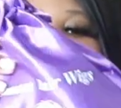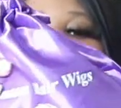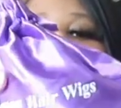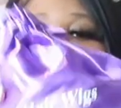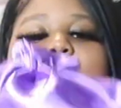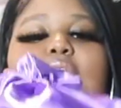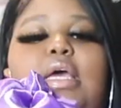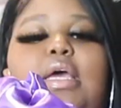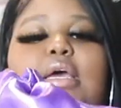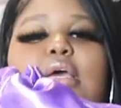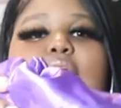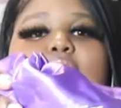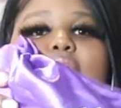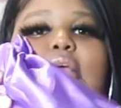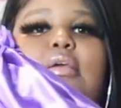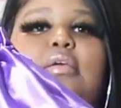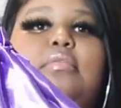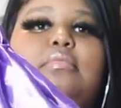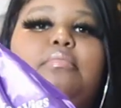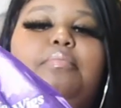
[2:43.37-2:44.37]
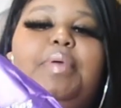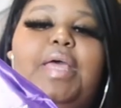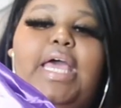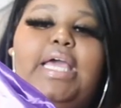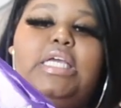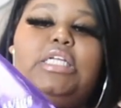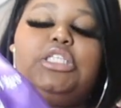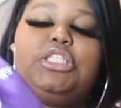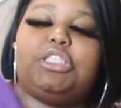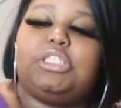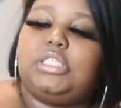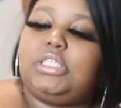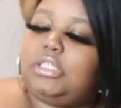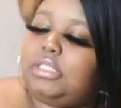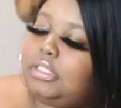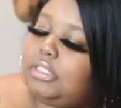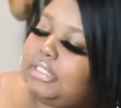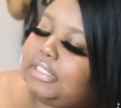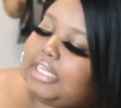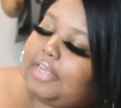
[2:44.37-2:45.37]
Okay,
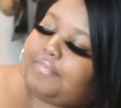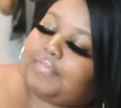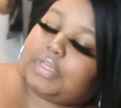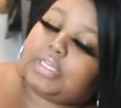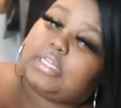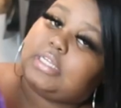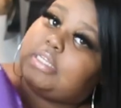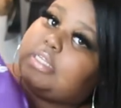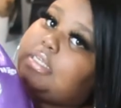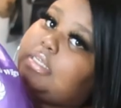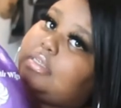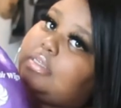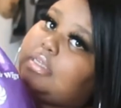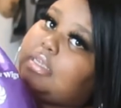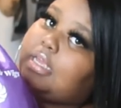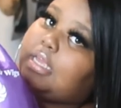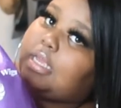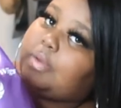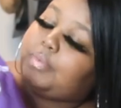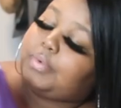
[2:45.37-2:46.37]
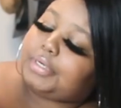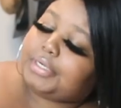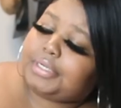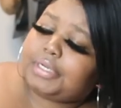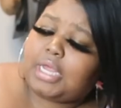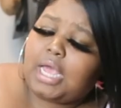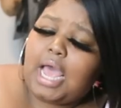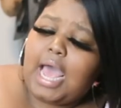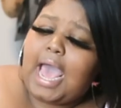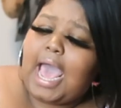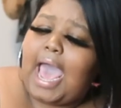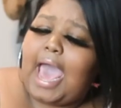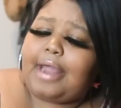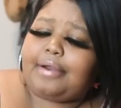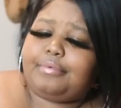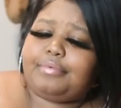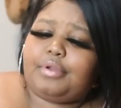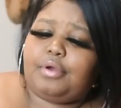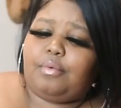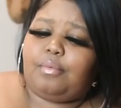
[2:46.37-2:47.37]
packaging, definitely A1.
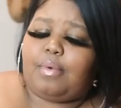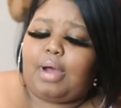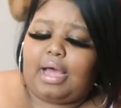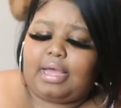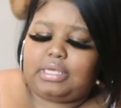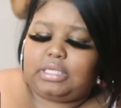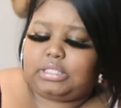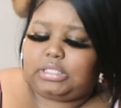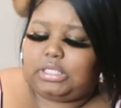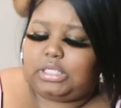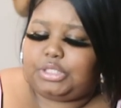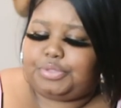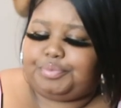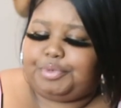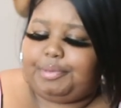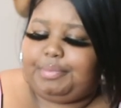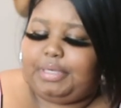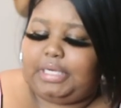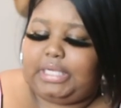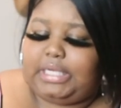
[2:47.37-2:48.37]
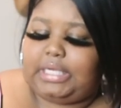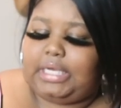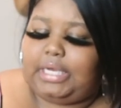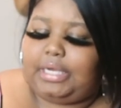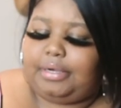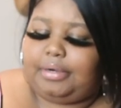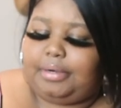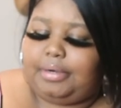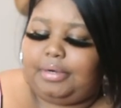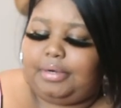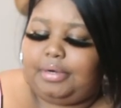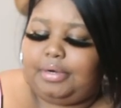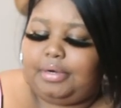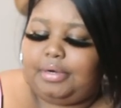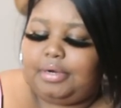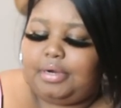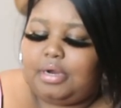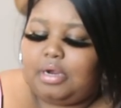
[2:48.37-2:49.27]
I don't know why it says remedy hair.